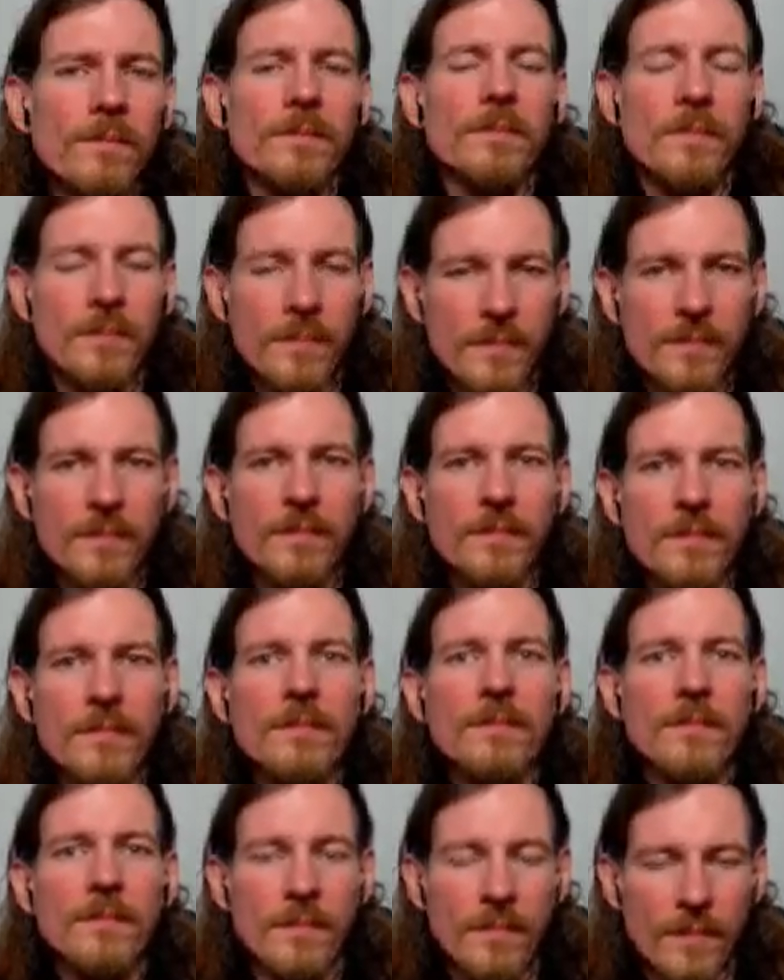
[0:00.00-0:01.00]

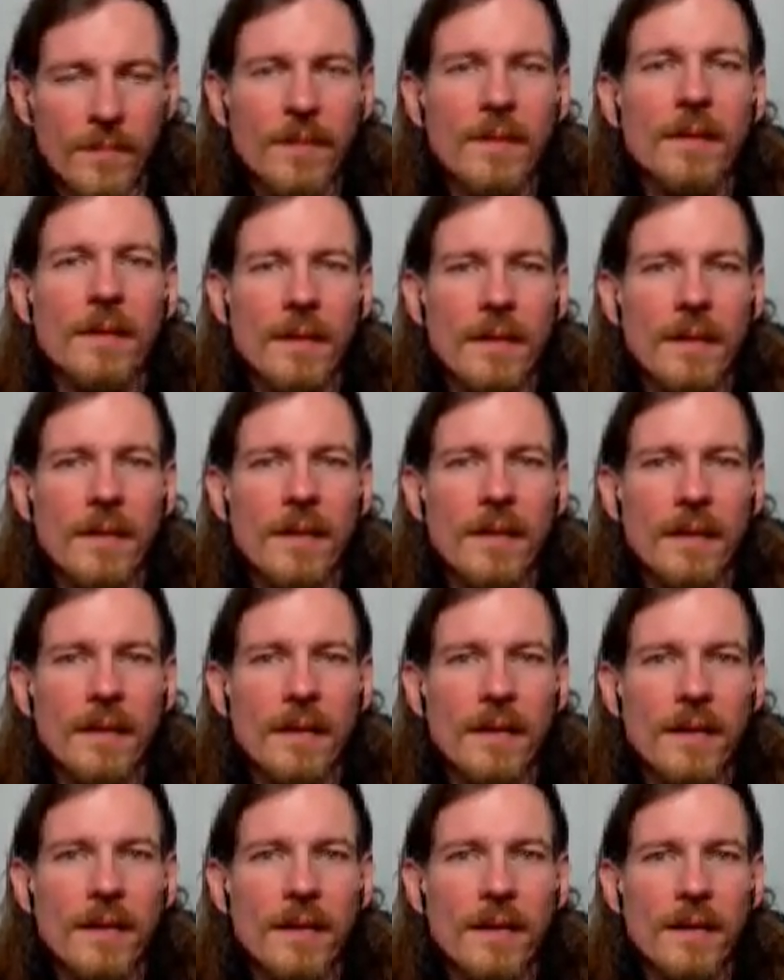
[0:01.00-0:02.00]

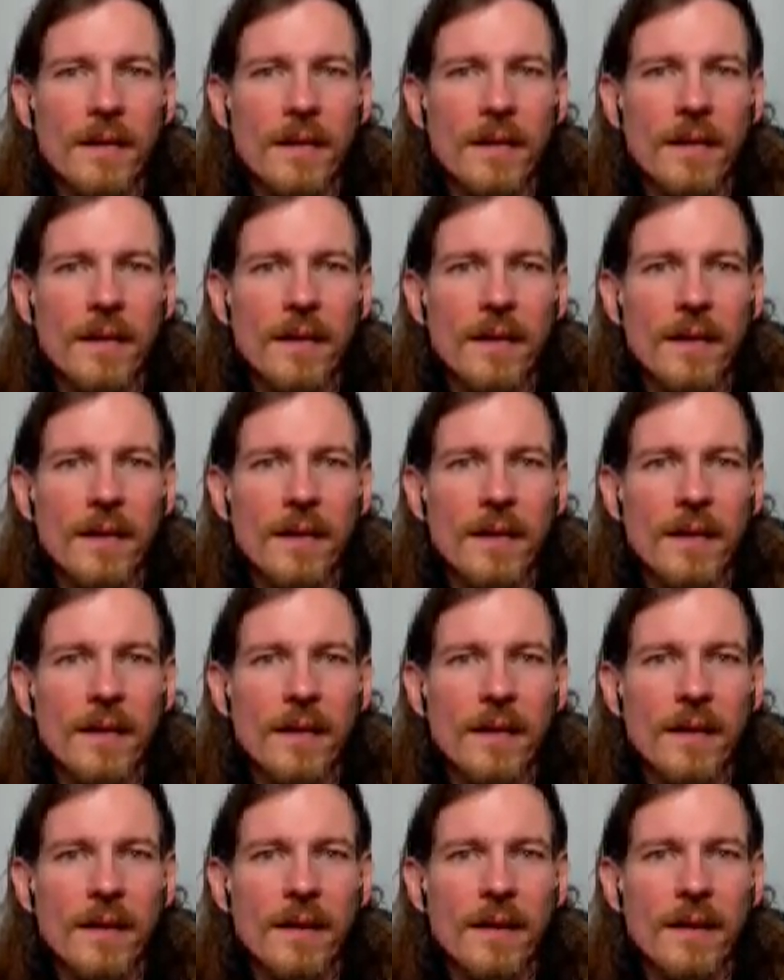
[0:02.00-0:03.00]

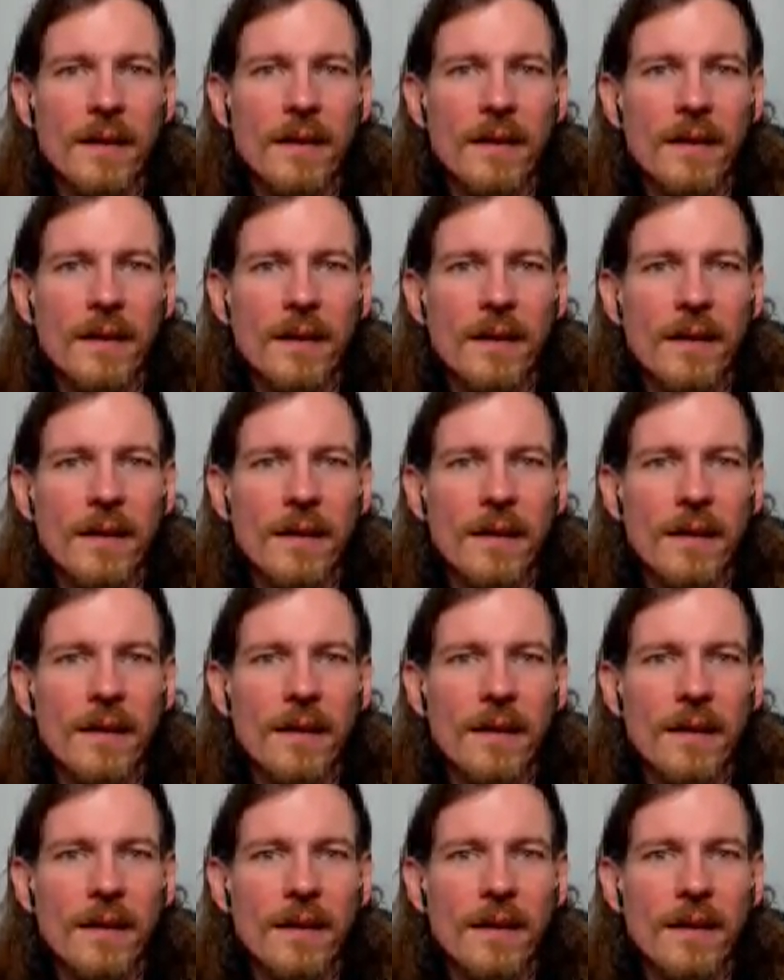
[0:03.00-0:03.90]
No words are spoken by the person on screen.